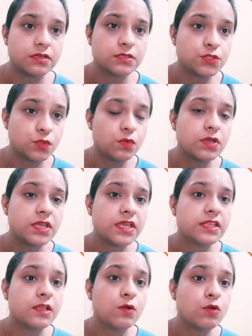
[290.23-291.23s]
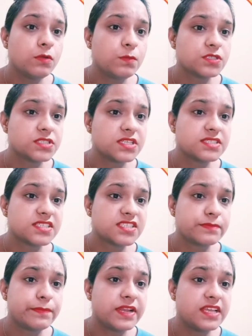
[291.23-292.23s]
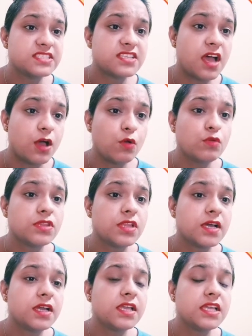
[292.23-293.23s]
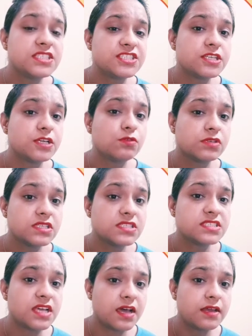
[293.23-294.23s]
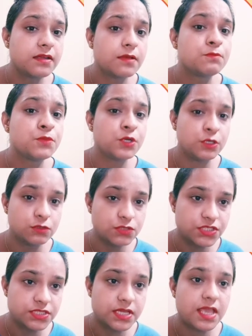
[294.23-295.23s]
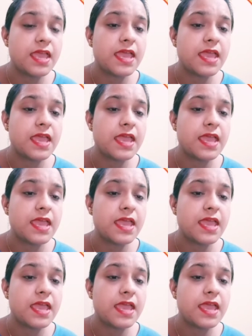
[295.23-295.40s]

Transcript: So the whole process explains how the instant noodles are produced,